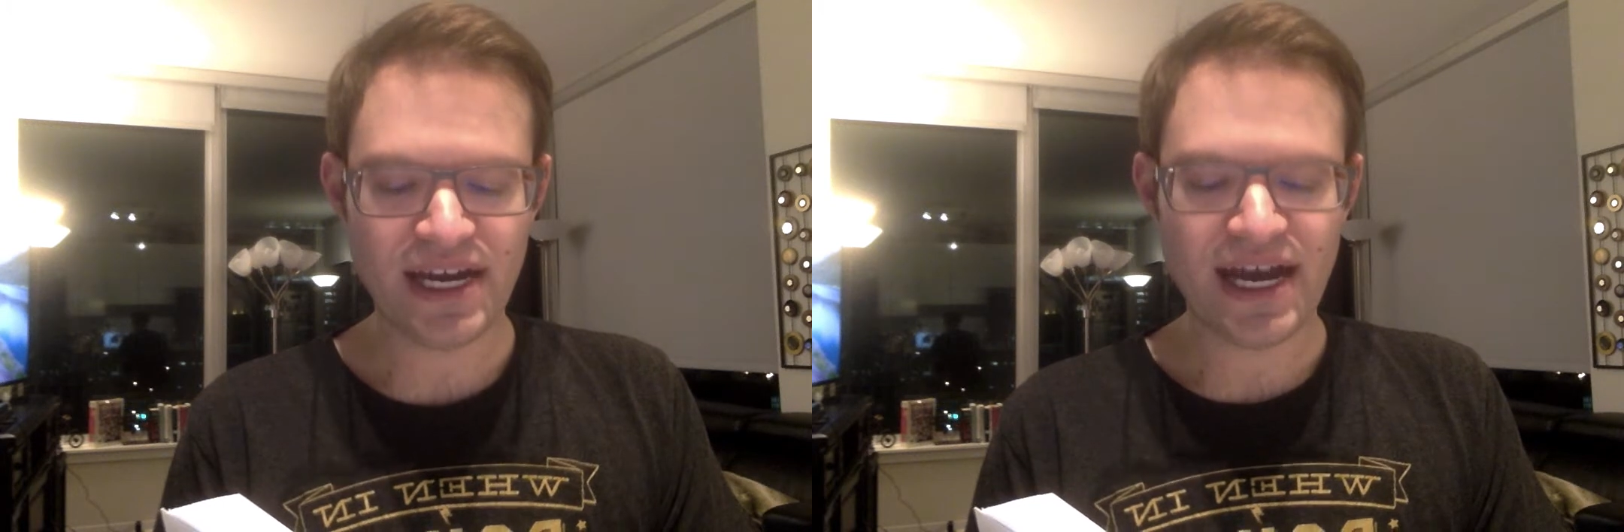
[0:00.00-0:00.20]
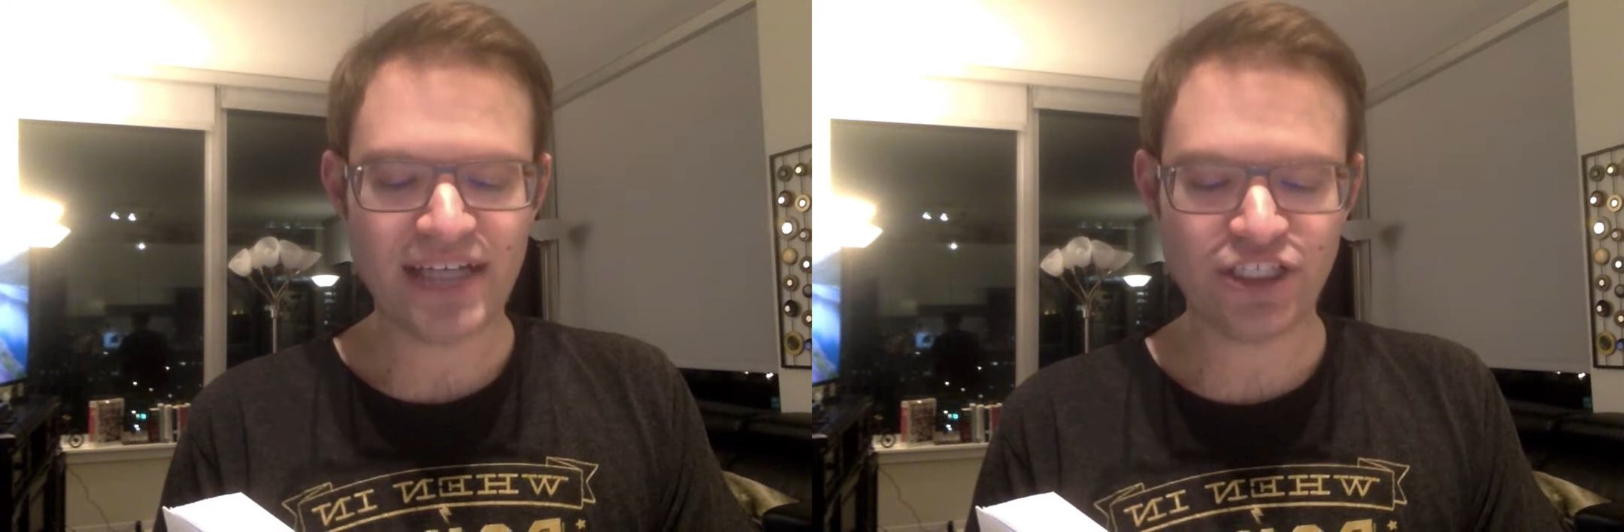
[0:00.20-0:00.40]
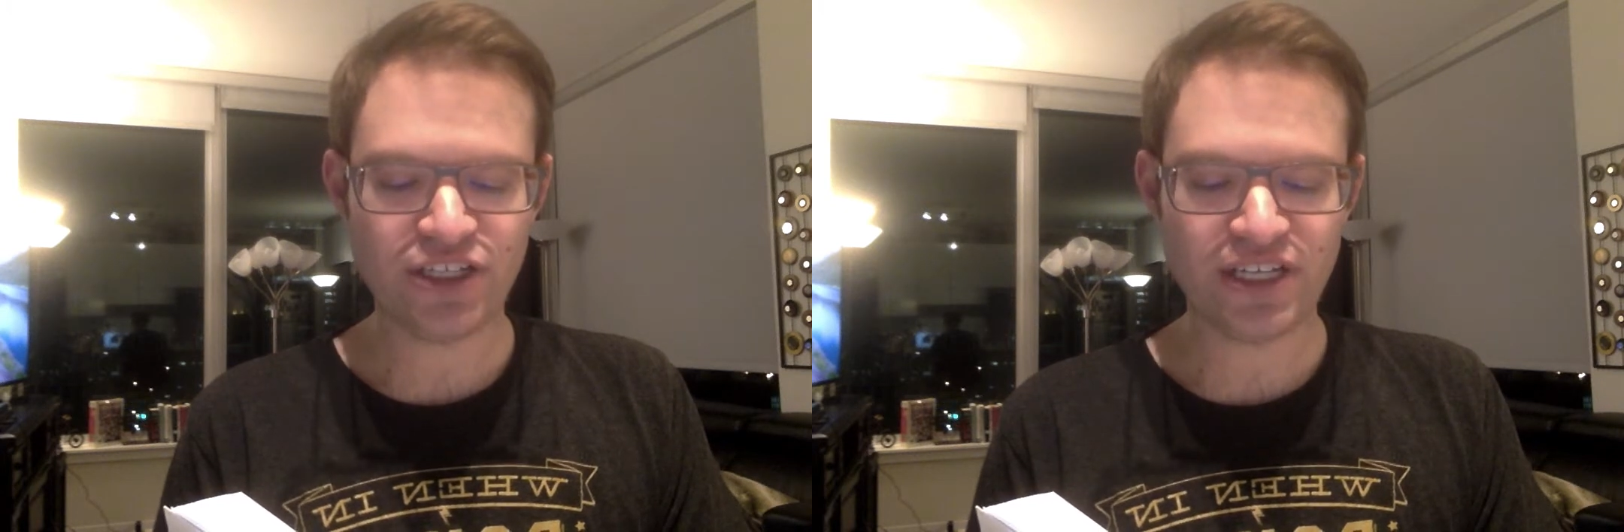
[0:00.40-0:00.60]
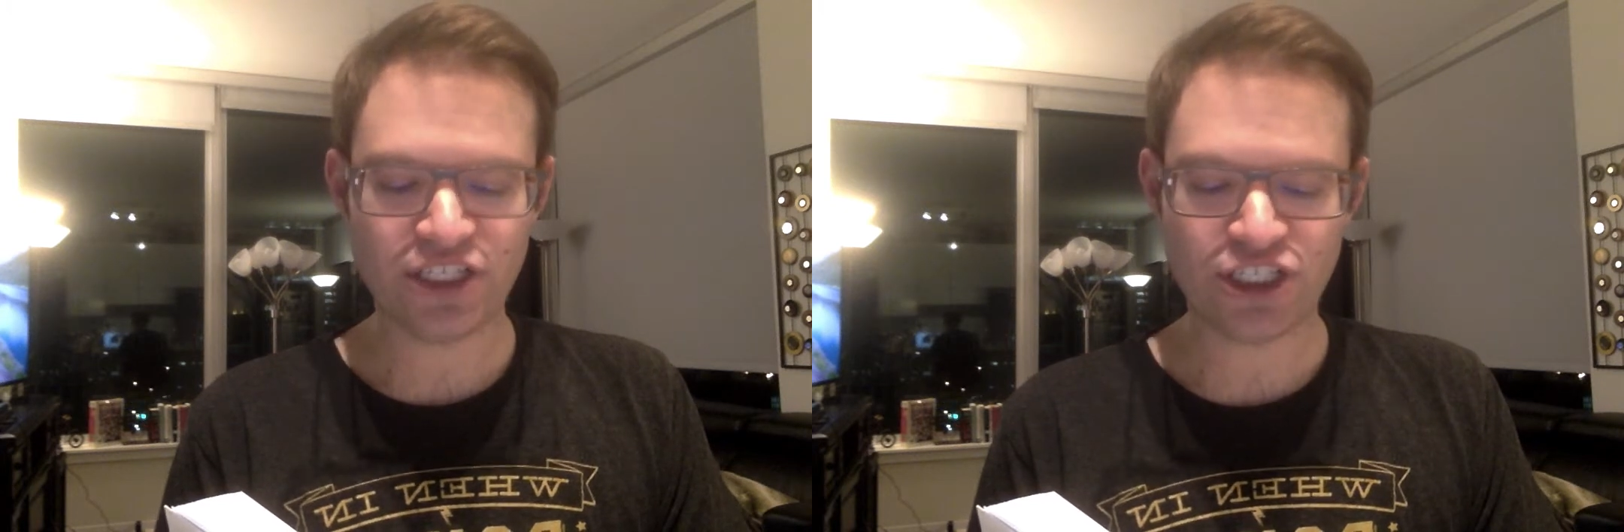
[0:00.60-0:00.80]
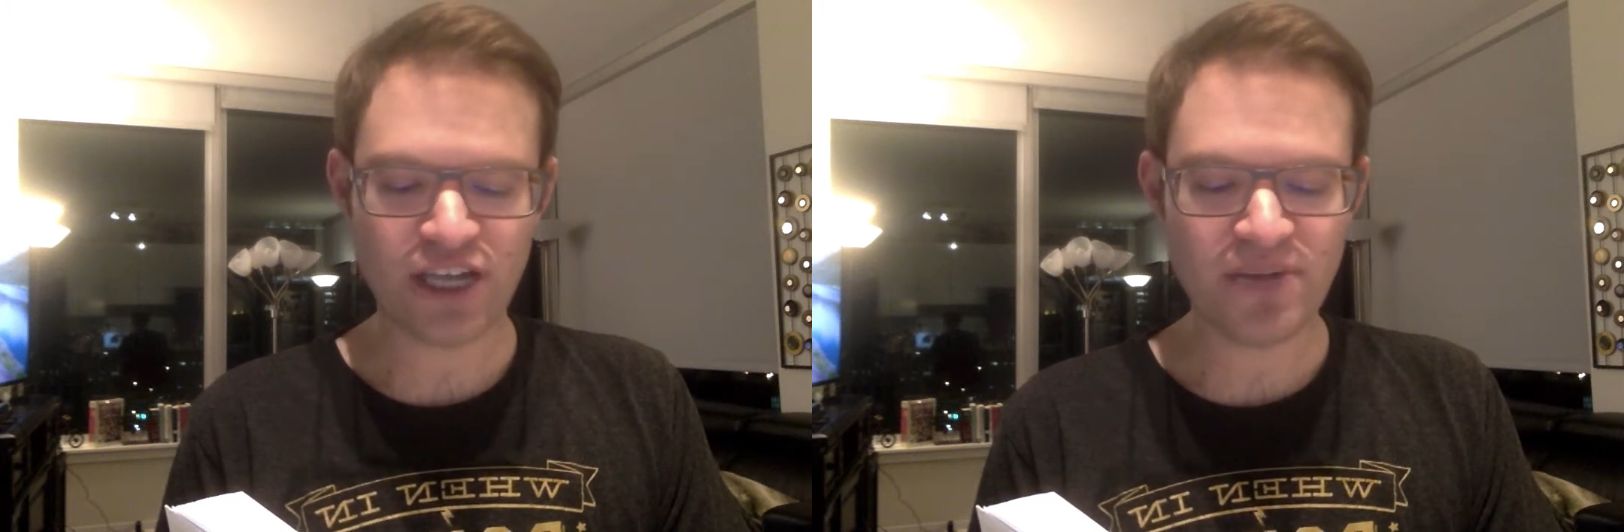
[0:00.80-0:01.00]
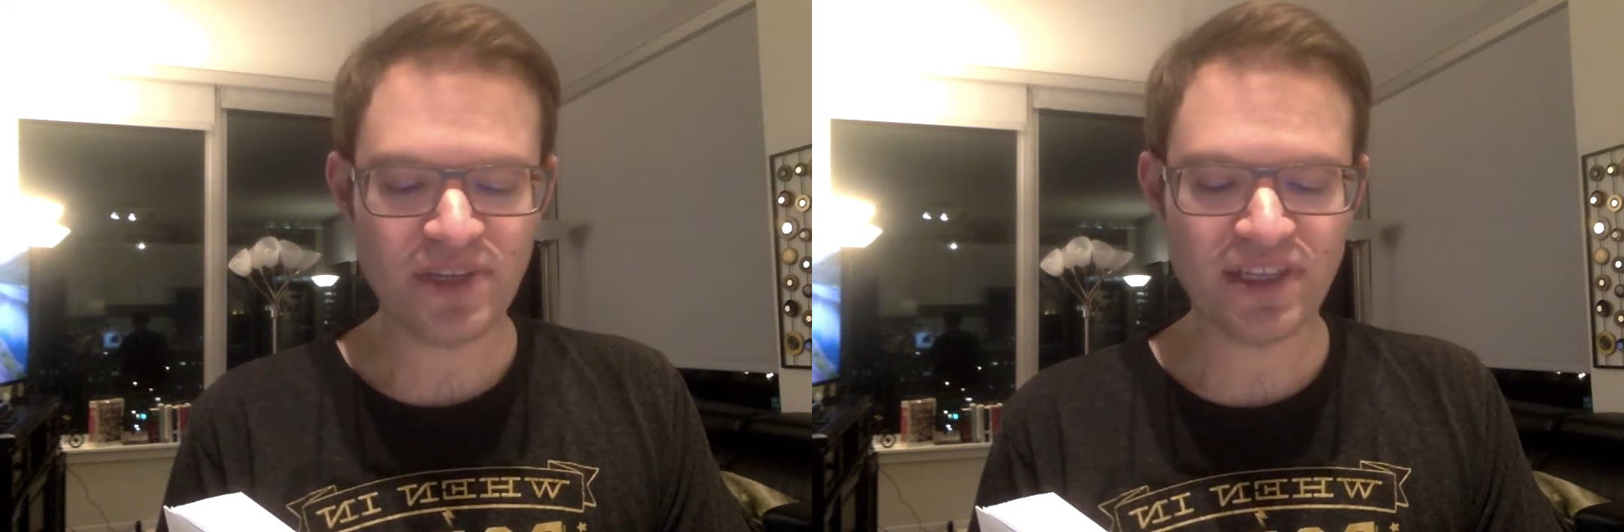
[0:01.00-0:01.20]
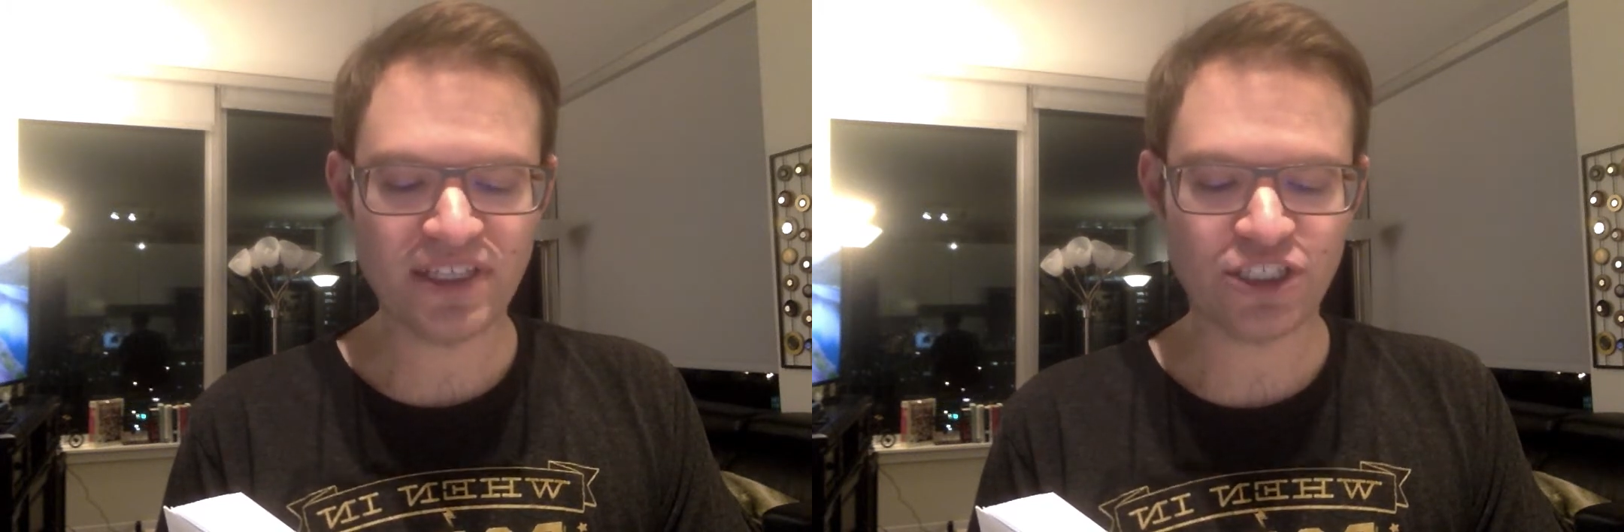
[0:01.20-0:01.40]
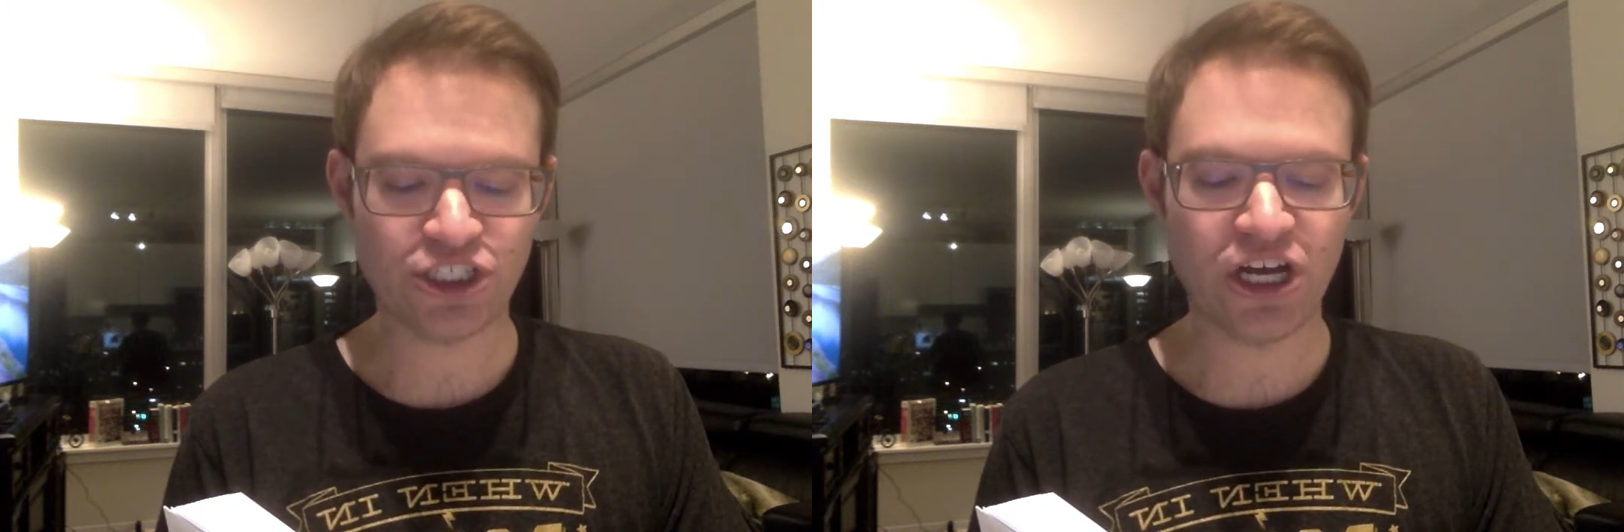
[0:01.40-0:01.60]
I should ashamedly
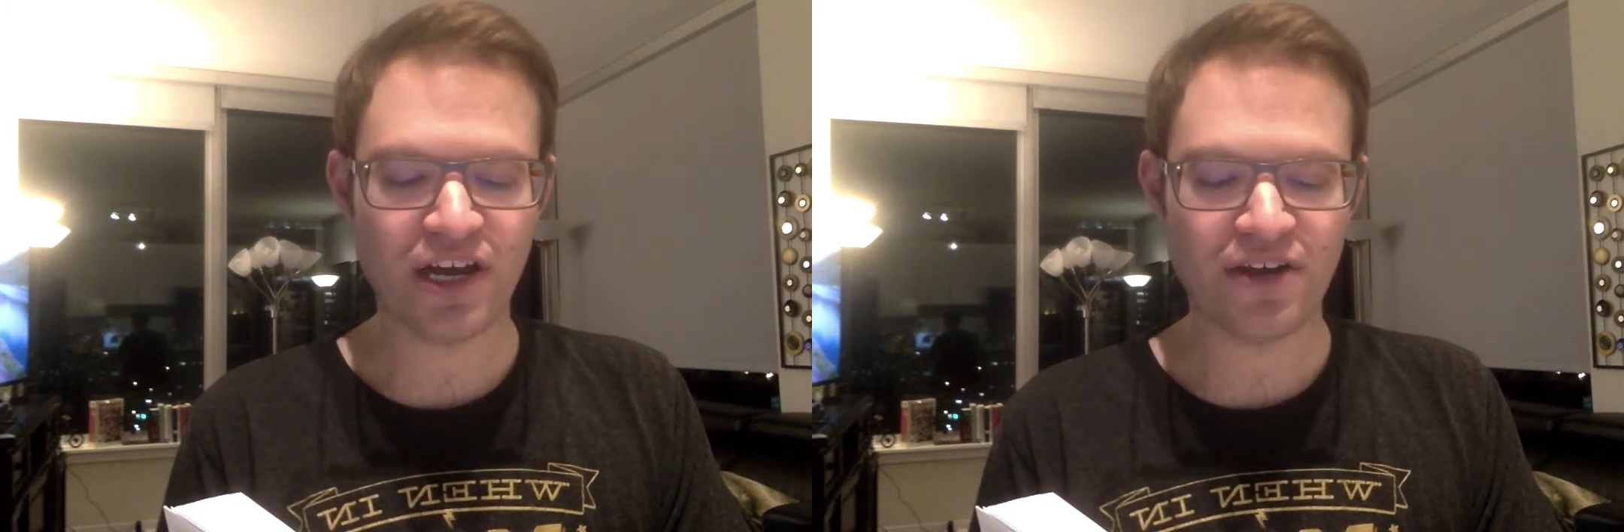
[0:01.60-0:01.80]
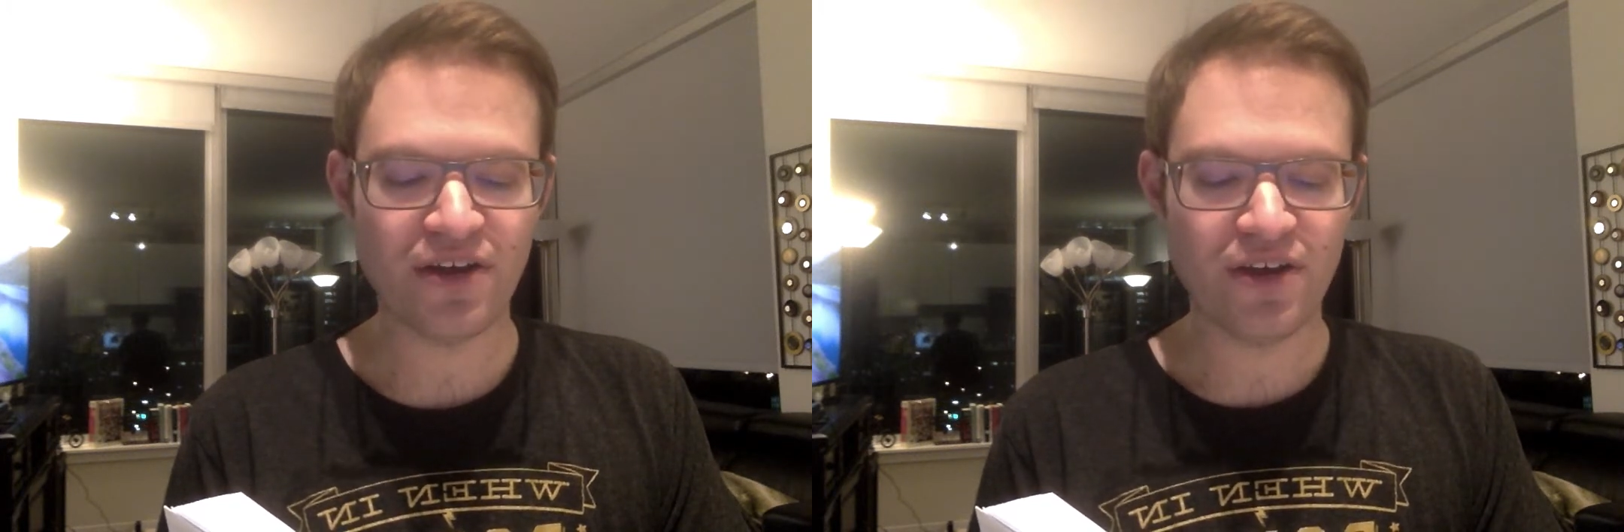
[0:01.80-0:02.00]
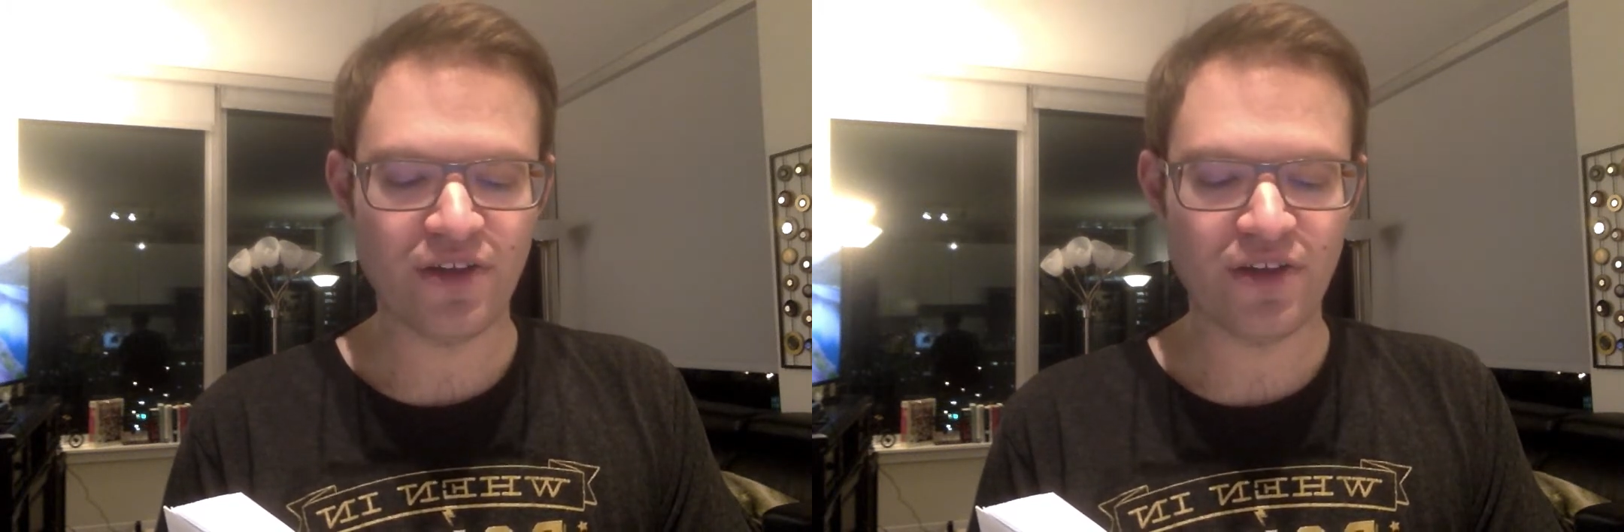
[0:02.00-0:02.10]
shun